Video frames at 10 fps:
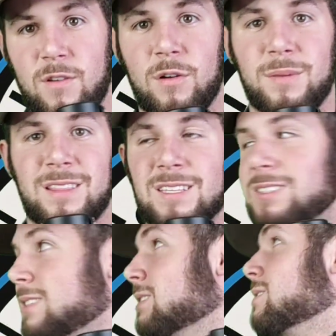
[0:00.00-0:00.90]
front of me.
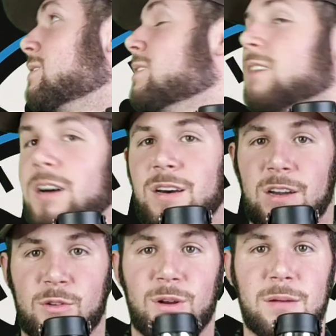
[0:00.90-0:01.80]
This is
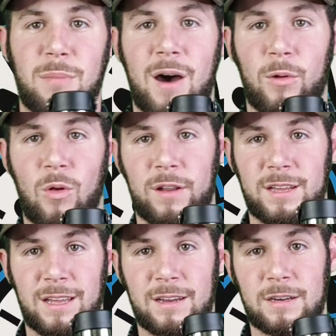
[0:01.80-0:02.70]
a green bottle on
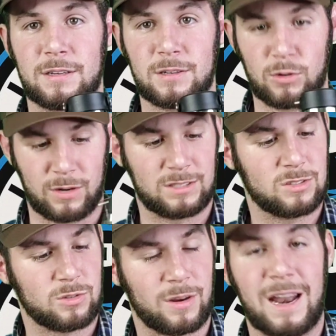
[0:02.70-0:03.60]
a green
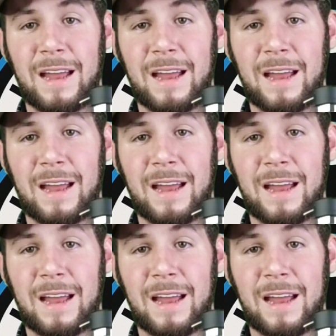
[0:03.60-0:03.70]
screen.